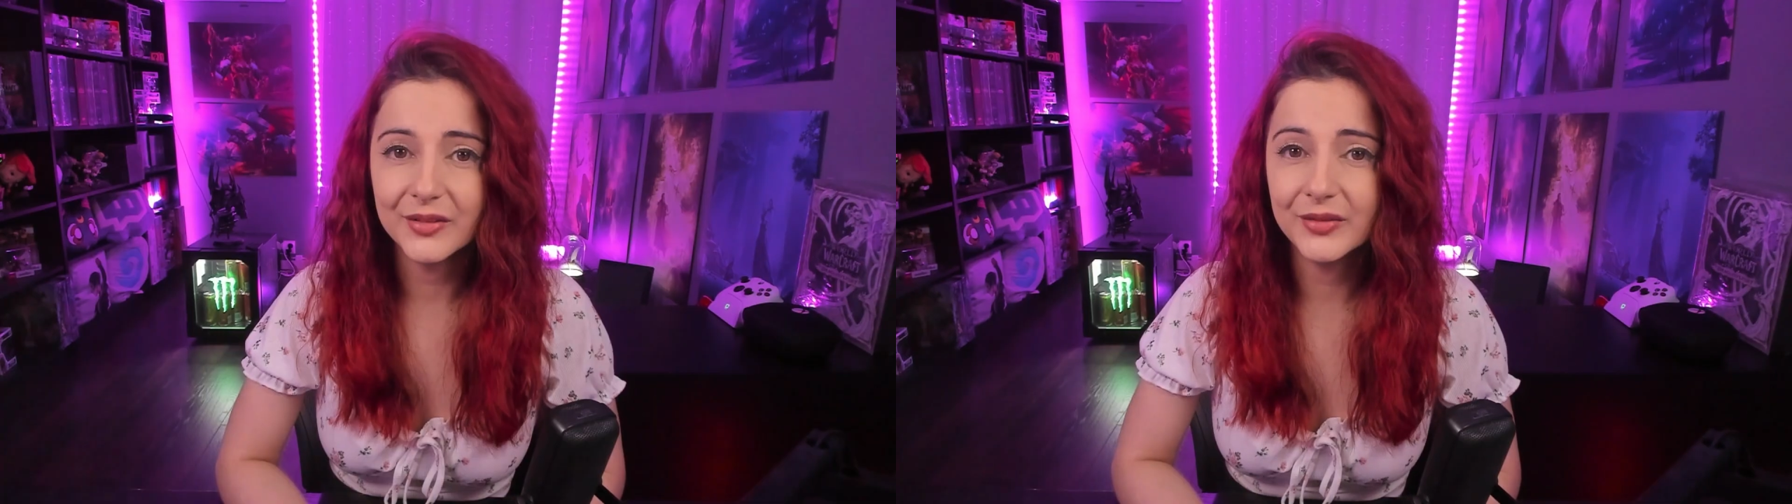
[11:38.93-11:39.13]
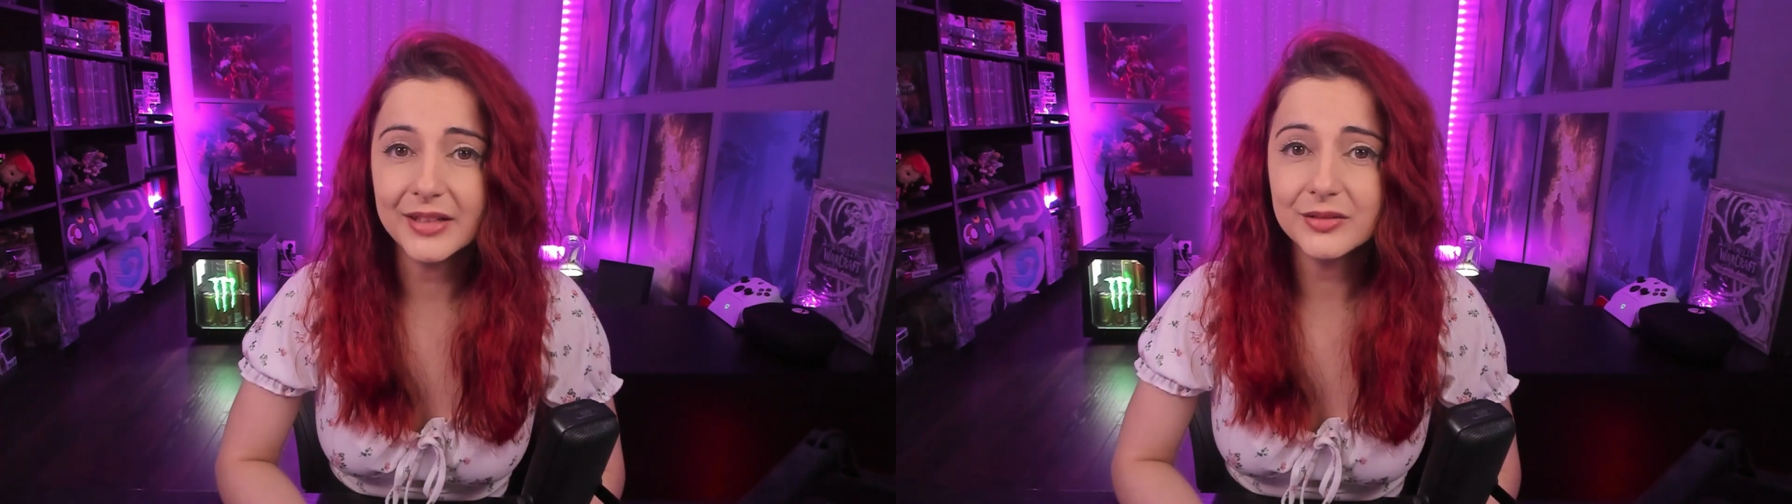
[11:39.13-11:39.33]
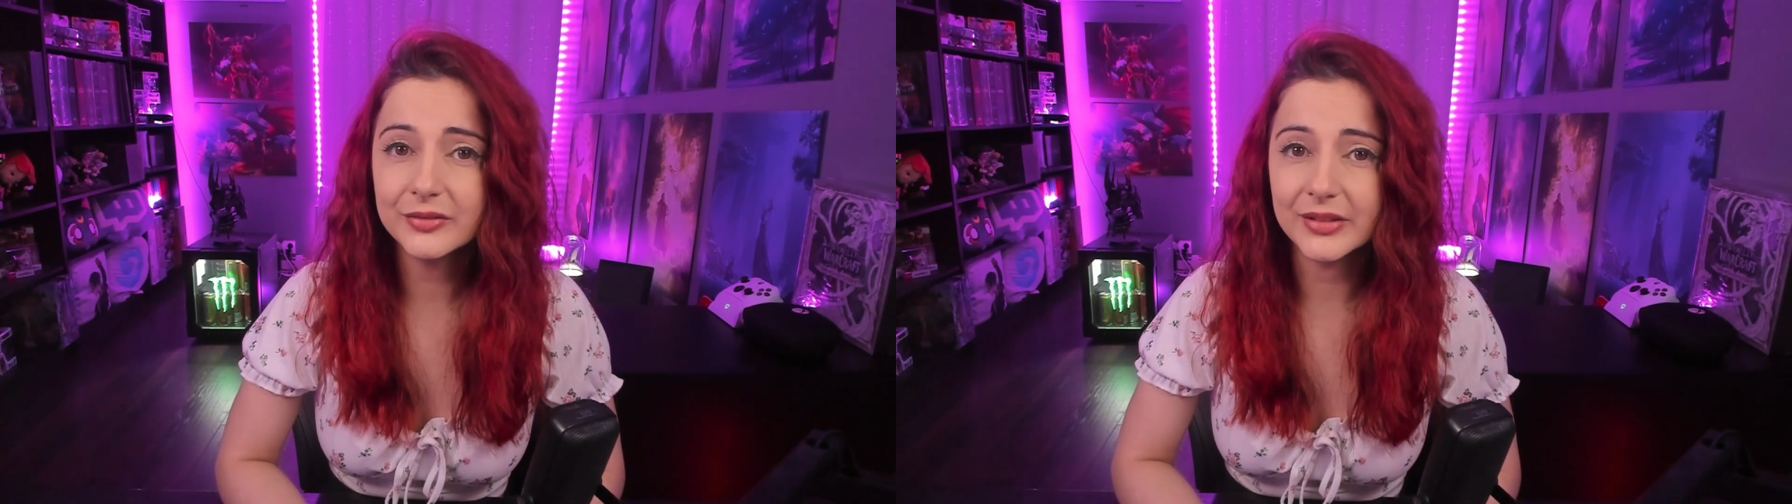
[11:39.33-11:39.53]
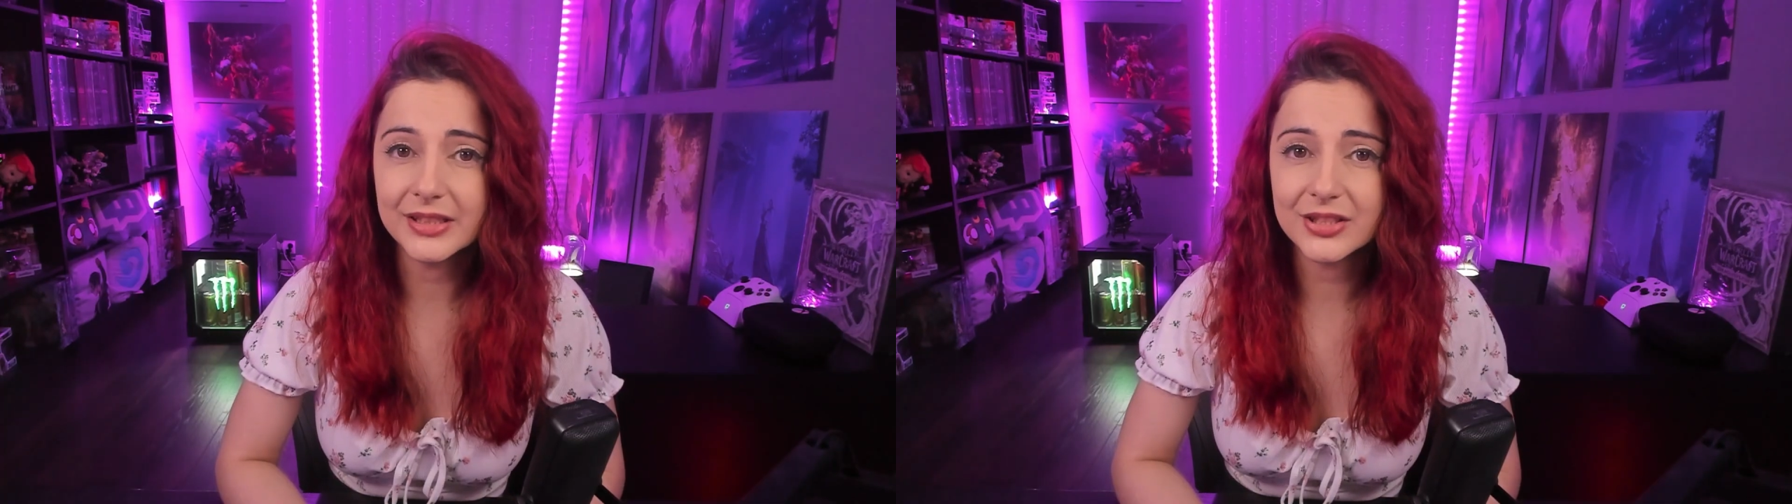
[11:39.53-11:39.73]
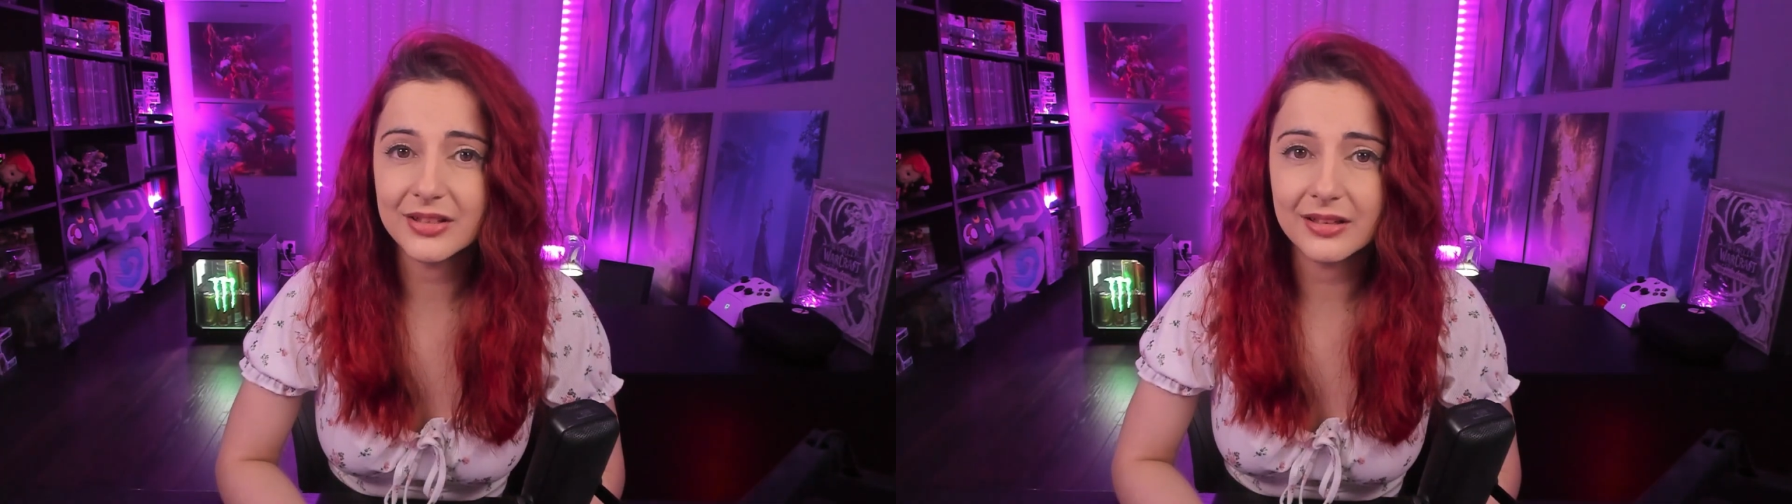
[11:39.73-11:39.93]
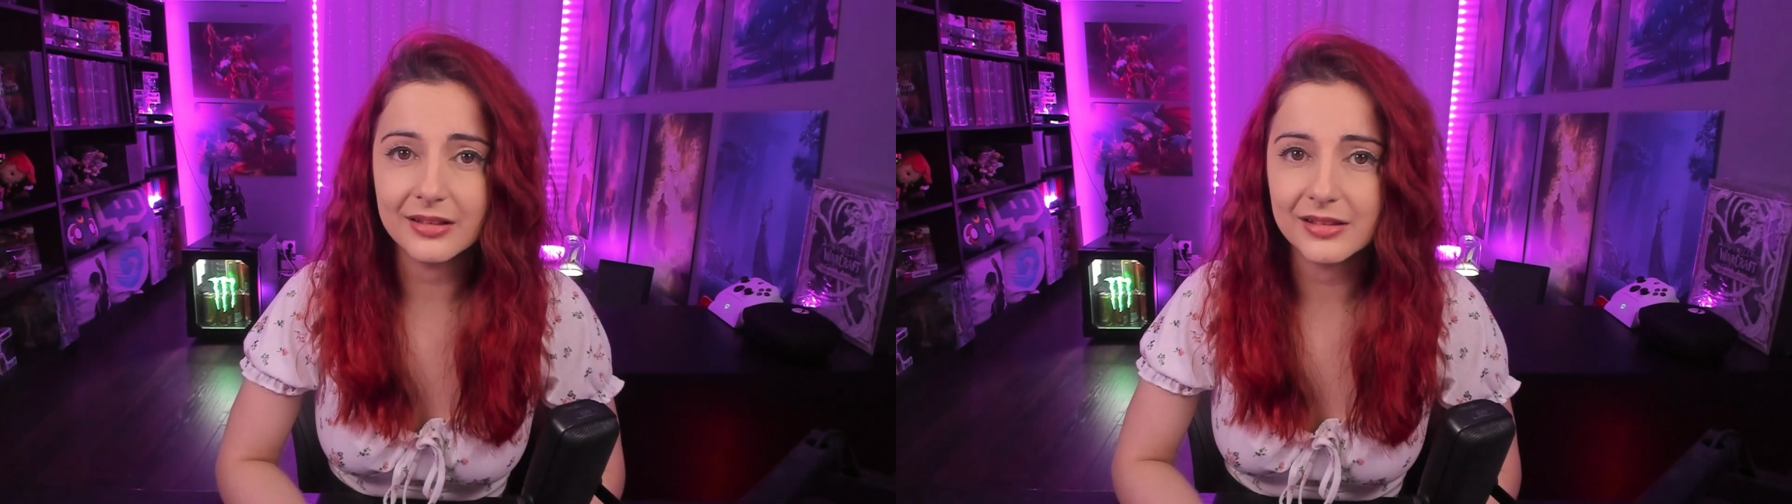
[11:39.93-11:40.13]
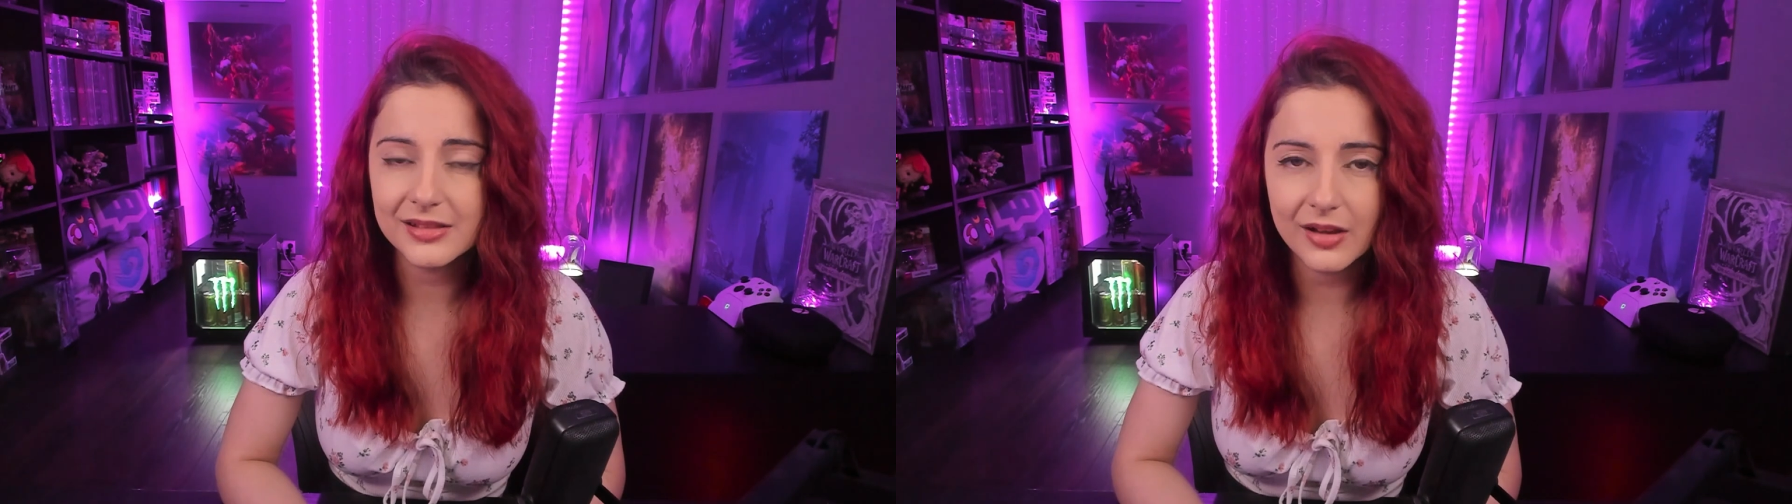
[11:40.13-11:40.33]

The final fish is